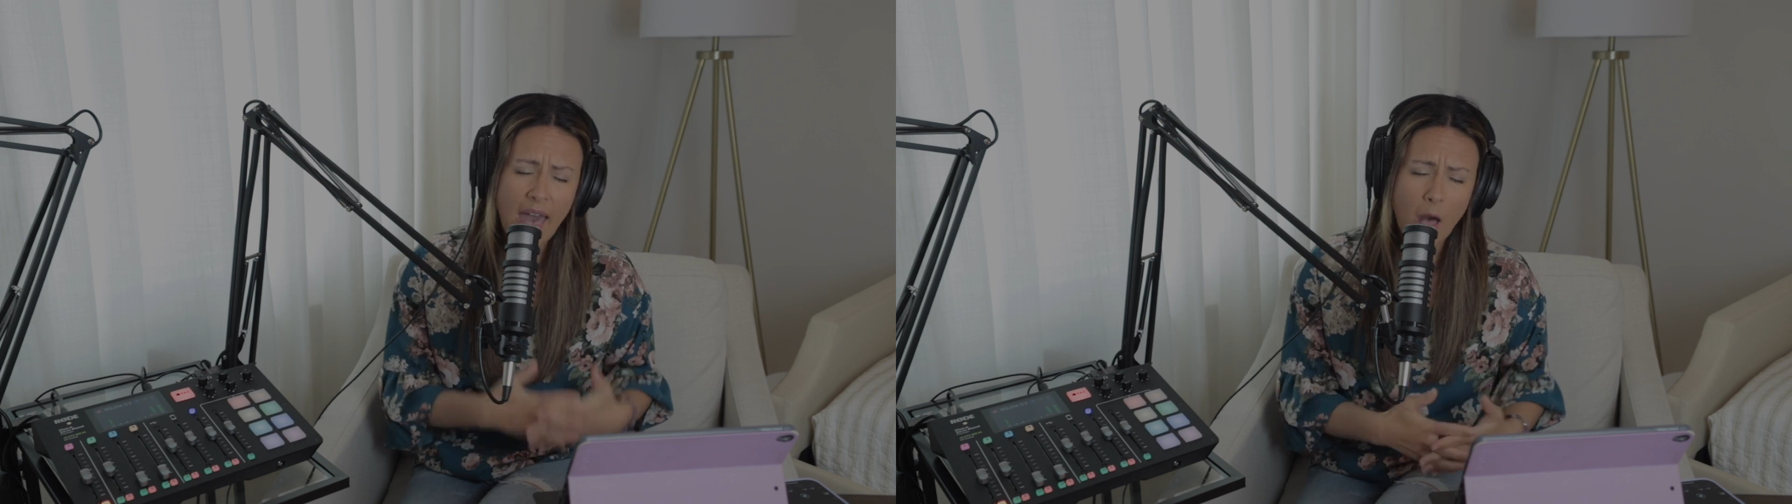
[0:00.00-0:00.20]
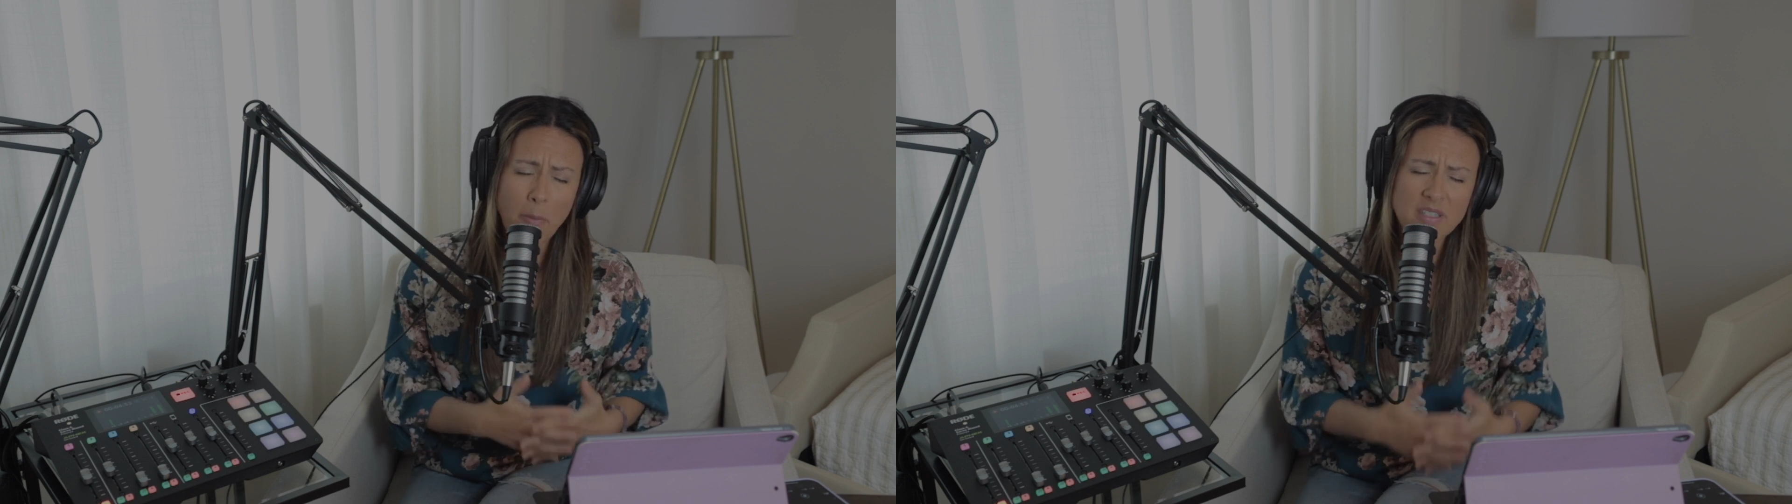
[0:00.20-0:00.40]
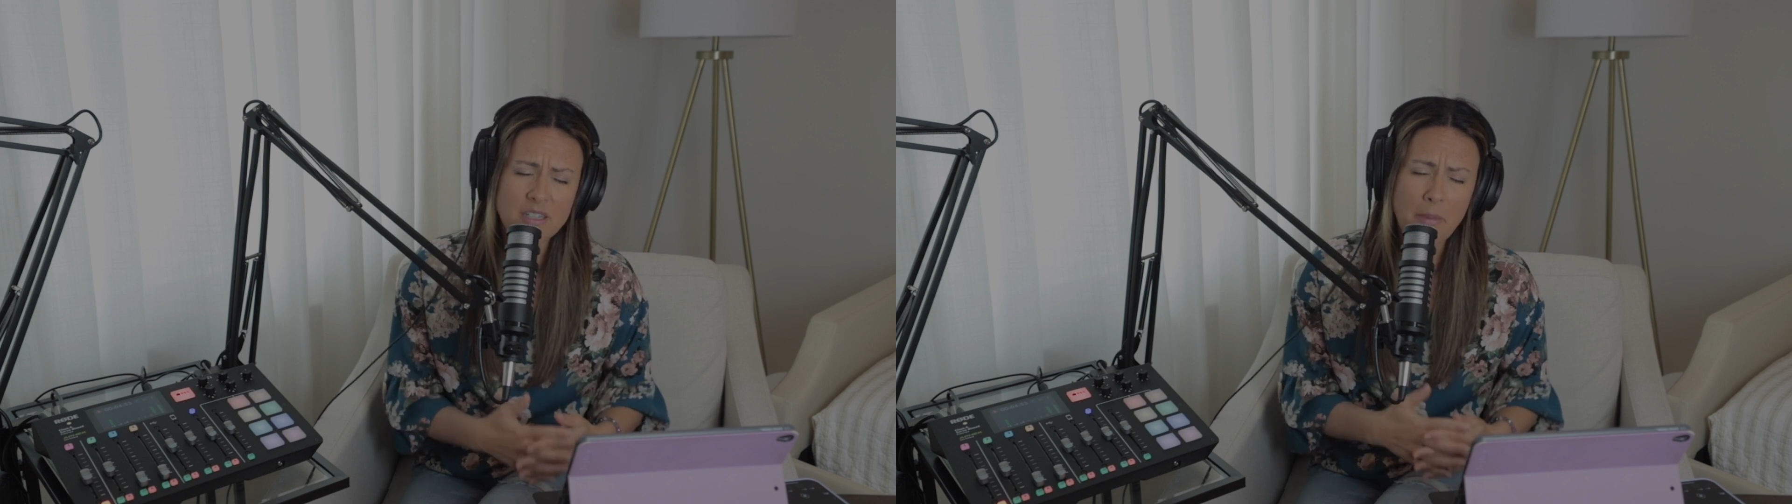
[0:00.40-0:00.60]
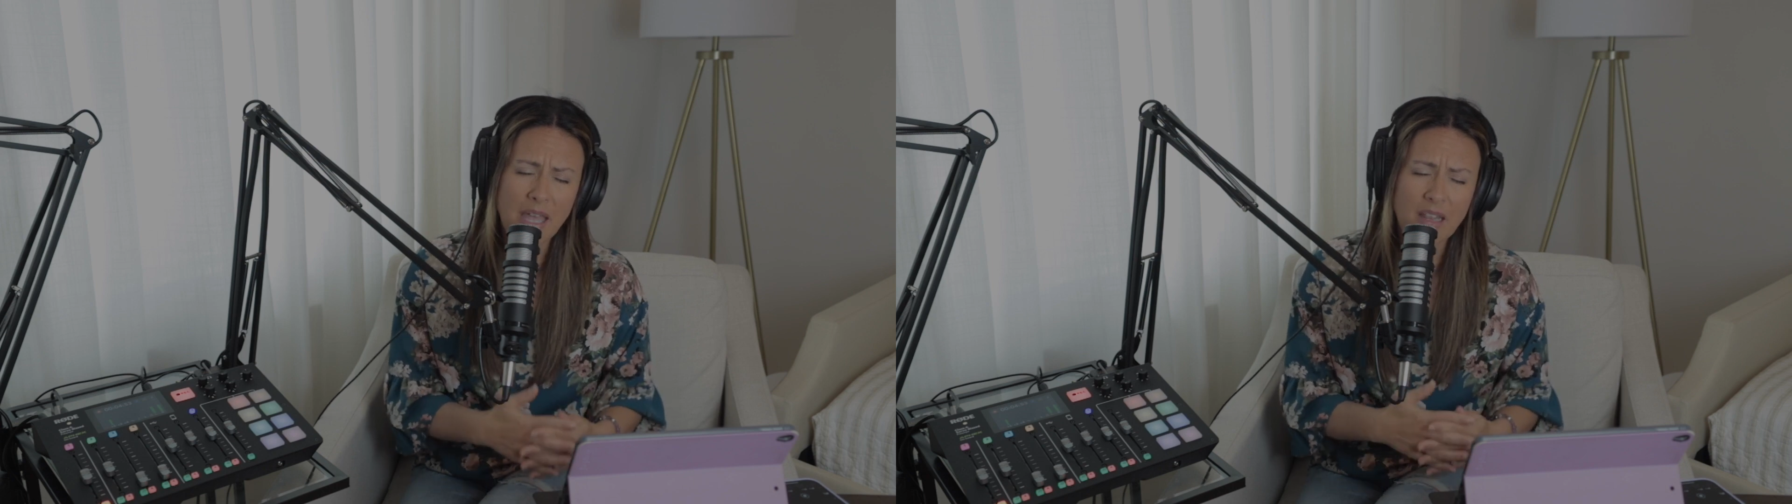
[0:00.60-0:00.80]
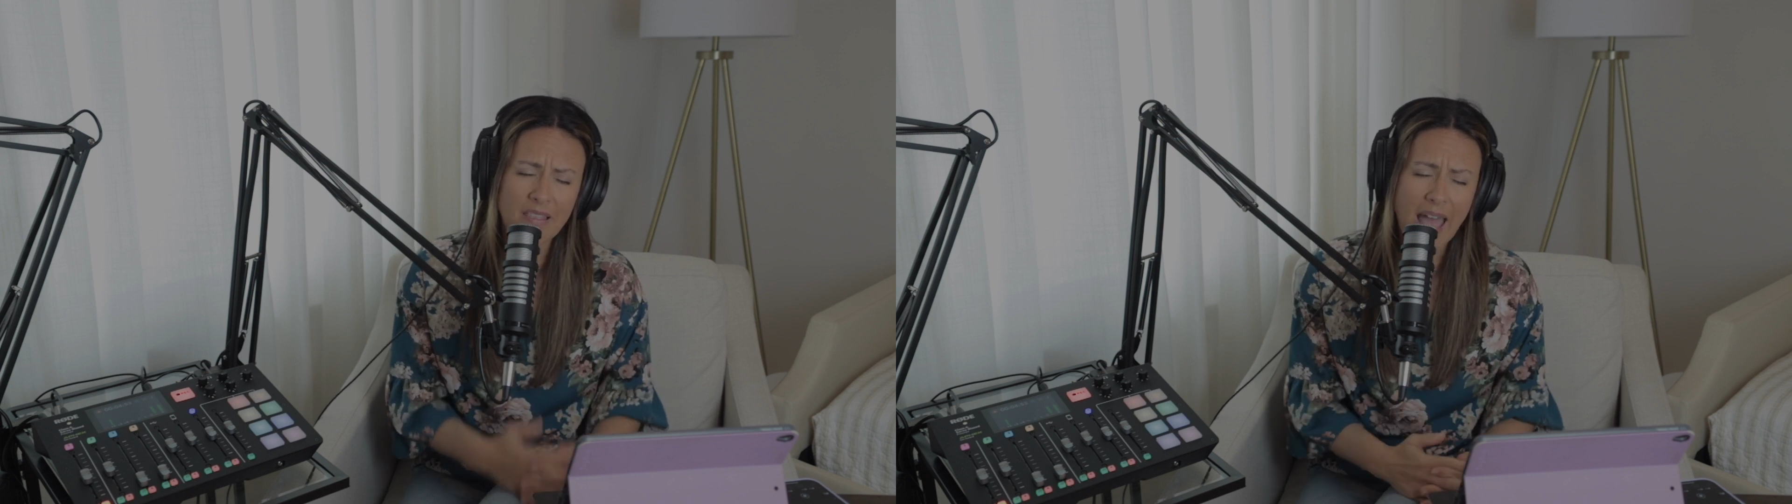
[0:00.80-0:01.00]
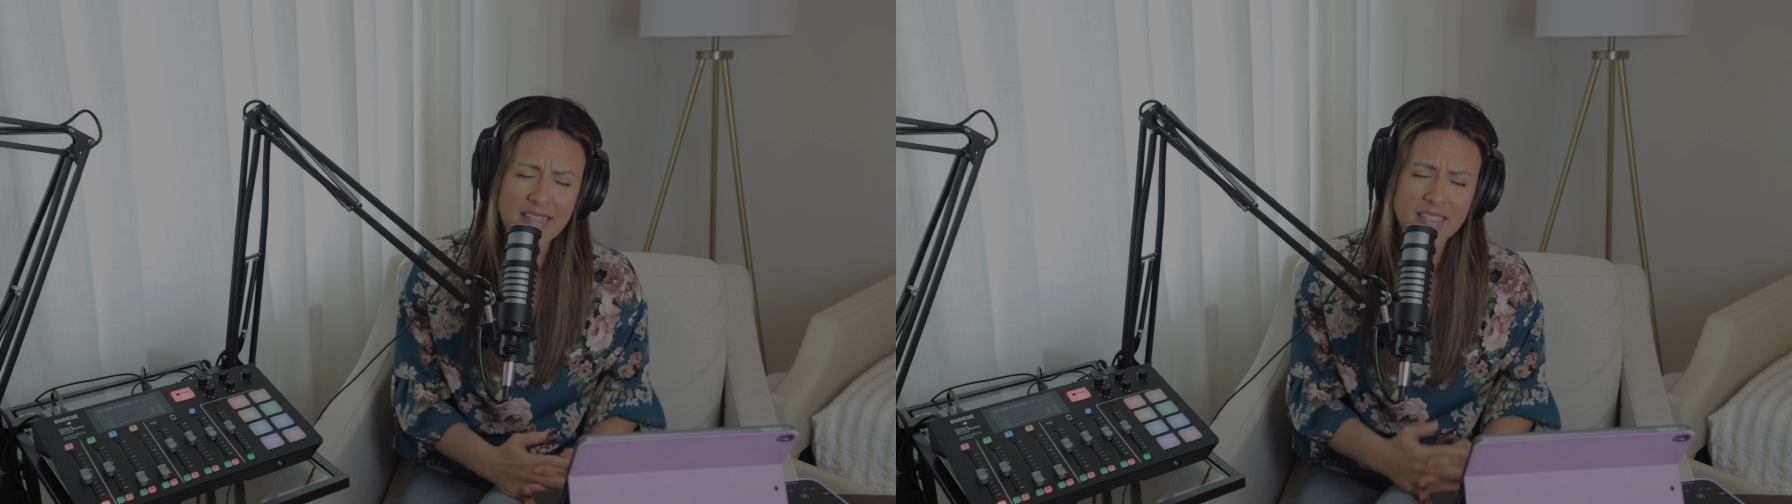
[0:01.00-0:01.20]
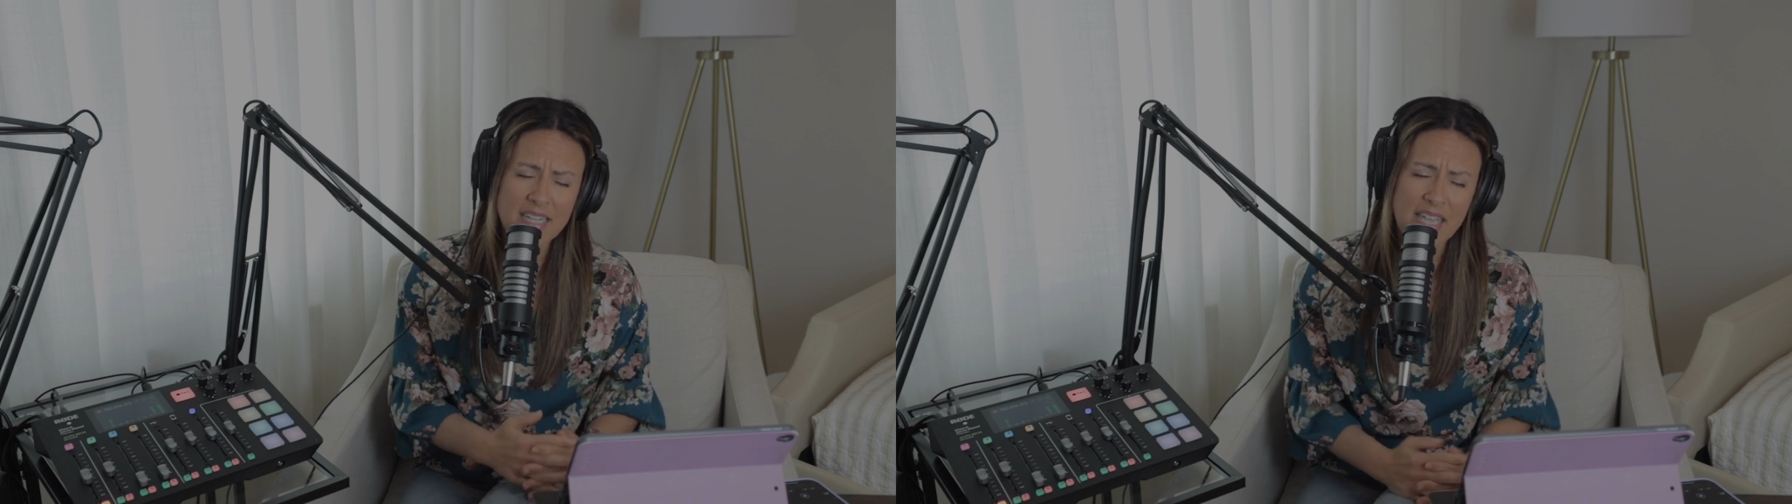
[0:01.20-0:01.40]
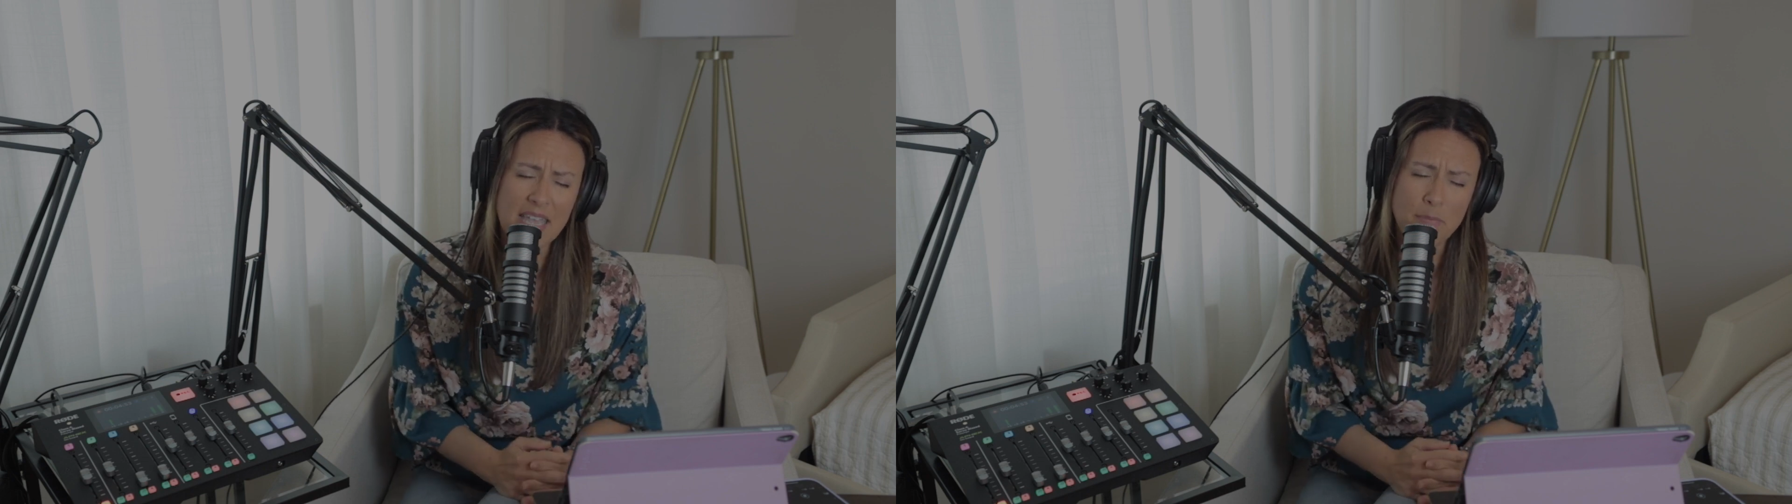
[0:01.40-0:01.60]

Help us to make a lasting